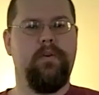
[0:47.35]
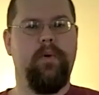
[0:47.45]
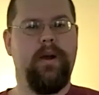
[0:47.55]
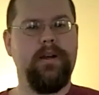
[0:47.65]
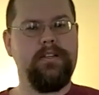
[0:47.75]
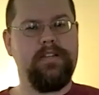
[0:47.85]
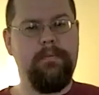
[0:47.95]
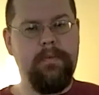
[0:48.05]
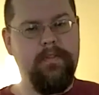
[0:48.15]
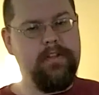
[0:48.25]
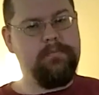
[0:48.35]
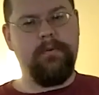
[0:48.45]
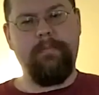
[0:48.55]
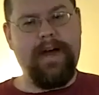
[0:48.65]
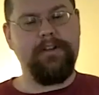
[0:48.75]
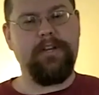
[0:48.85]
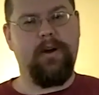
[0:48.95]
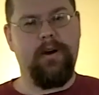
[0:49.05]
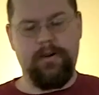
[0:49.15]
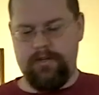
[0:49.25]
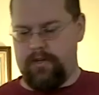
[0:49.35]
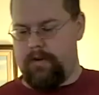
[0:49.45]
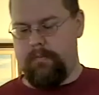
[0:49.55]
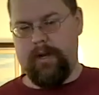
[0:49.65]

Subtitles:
where it's something that's about as hard as you can